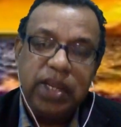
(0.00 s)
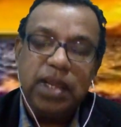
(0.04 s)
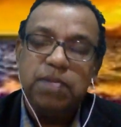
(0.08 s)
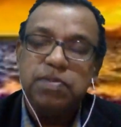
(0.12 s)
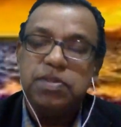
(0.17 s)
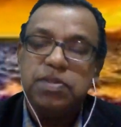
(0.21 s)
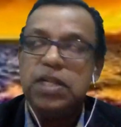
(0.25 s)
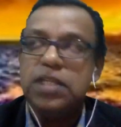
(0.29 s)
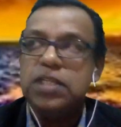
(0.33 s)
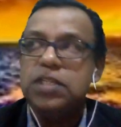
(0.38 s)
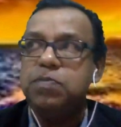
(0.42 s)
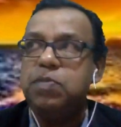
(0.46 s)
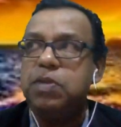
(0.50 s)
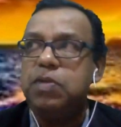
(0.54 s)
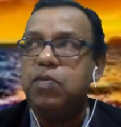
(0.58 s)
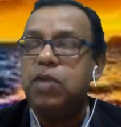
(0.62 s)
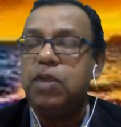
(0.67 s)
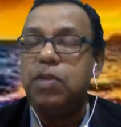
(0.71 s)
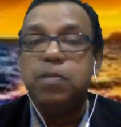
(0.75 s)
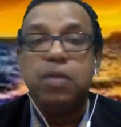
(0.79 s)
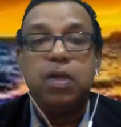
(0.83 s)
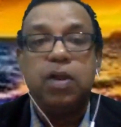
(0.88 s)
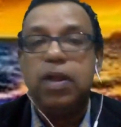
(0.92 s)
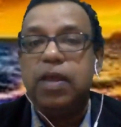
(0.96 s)
Take up challenges I mean
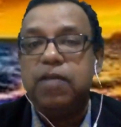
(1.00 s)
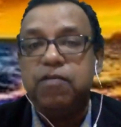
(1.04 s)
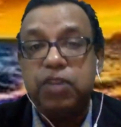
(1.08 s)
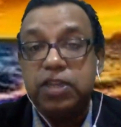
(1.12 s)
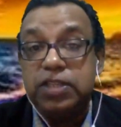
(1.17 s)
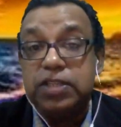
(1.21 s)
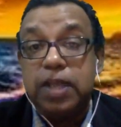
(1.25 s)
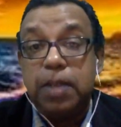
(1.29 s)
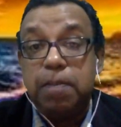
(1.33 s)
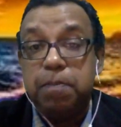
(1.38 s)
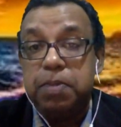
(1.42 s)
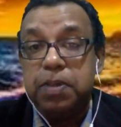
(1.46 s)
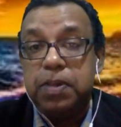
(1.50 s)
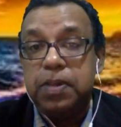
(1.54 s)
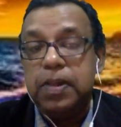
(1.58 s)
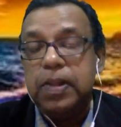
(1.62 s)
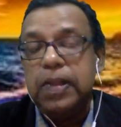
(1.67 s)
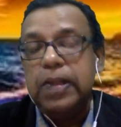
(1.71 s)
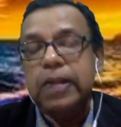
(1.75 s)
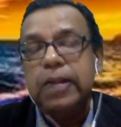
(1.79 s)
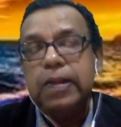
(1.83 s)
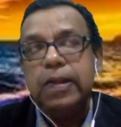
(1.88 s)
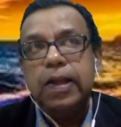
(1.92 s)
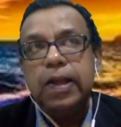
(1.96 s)
when, like, for example,
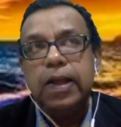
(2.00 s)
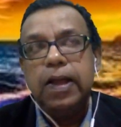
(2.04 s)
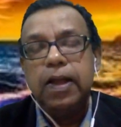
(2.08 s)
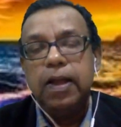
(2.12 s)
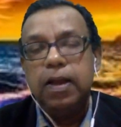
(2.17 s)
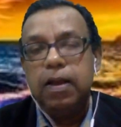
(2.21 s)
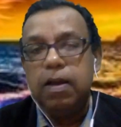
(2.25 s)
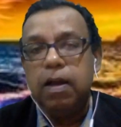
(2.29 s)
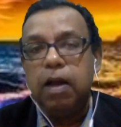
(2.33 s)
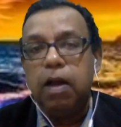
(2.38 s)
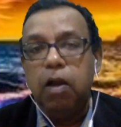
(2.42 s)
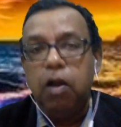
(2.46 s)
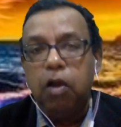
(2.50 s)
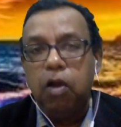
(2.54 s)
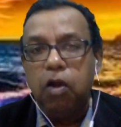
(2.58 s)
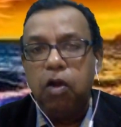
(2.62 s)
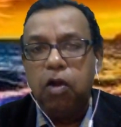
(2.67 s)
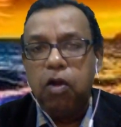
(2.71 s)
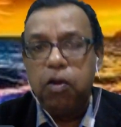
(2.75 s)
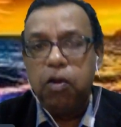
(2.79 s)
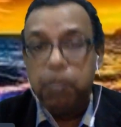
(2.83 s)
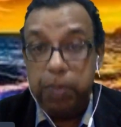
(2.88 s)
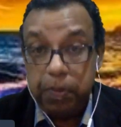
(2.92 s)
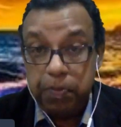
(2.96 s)
uh, a
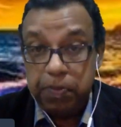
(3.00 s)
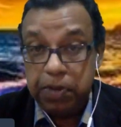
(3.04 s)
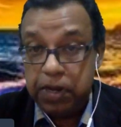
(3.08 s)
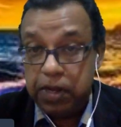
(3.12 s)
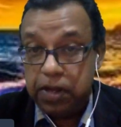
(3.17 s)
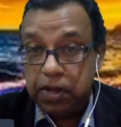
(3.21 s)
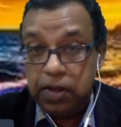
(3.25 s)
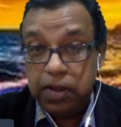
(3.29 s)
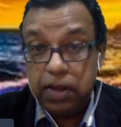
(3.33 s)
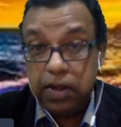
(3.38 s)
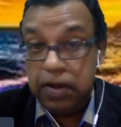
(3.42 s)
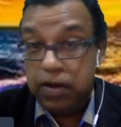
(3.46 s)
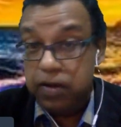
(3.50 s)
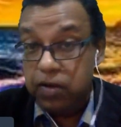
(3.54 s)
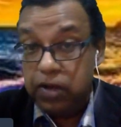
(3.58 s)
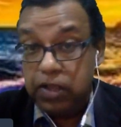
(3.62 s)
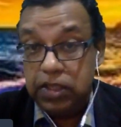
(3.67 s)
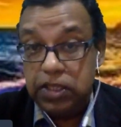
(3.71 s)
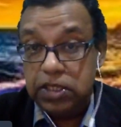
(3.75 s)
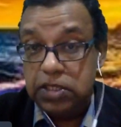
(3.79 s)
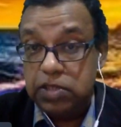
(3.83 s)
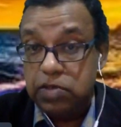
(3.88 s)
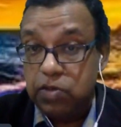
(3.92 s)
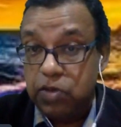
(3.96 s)
lot of people d-
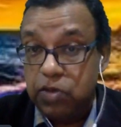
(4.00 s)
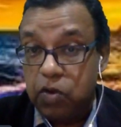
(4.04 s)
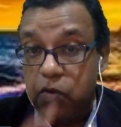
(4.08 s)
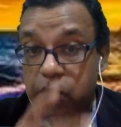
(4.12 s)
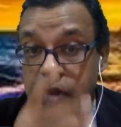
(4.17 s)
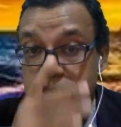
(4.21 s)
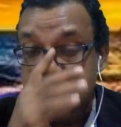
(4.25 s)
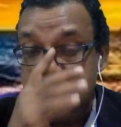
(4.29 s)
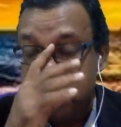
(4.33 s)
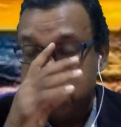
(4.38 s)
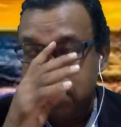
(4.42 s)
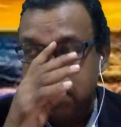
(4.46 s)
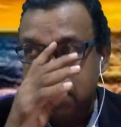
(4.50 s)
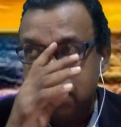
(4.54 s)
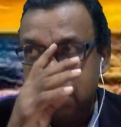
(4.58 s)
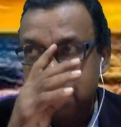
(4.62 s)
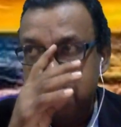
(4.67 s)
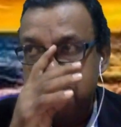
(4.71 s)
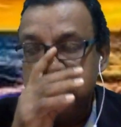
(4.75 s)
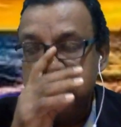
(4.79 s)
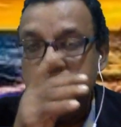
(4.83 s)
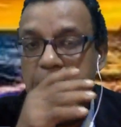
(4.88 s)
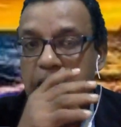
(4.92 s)
during this COVID time, huh,